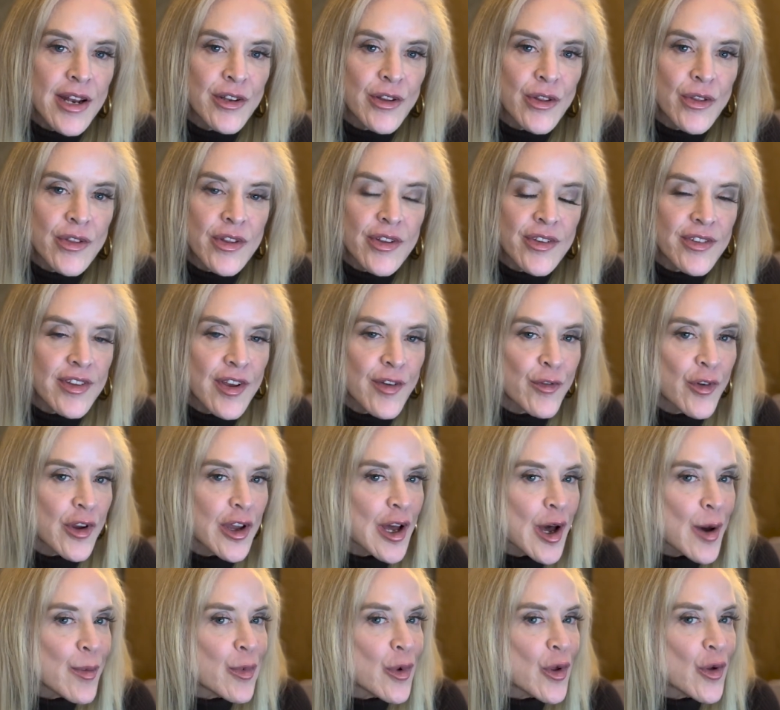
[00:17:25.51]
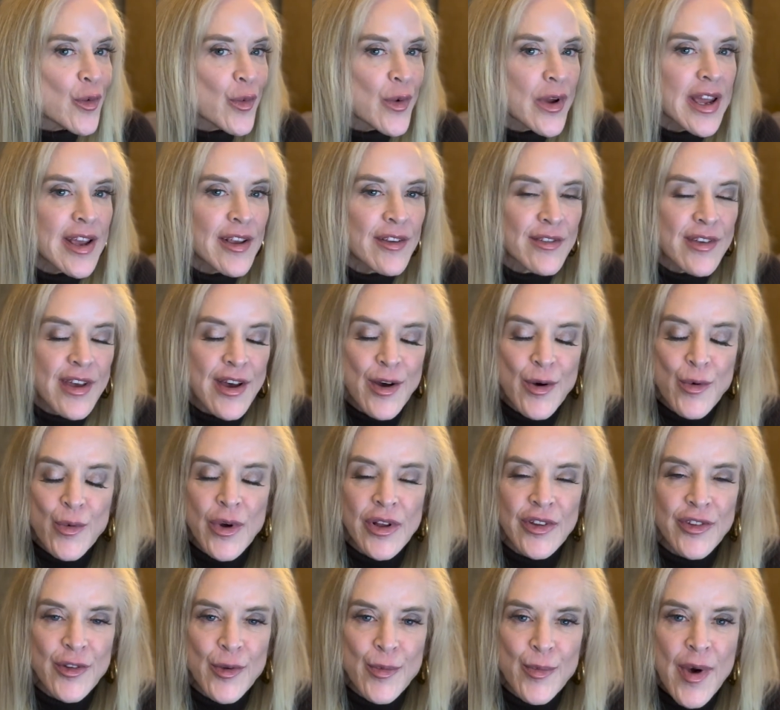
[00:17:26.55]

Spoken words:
do this every couple of weeks, once a